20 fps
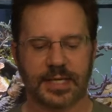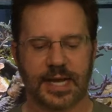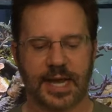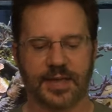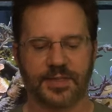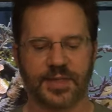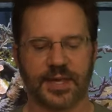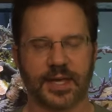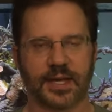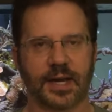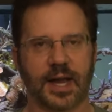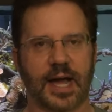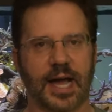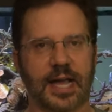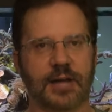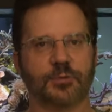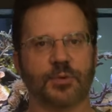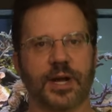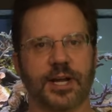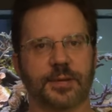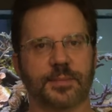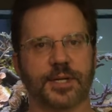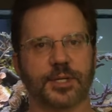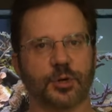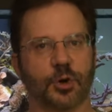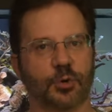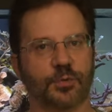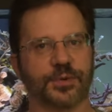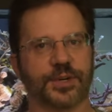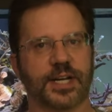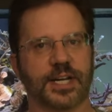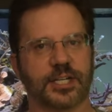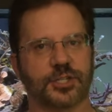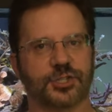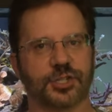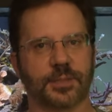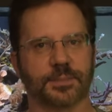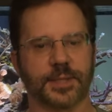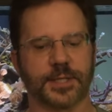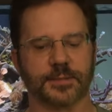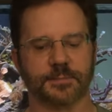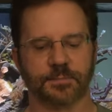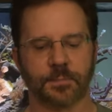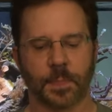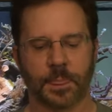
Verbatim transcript: And then I recommend overnight shipping.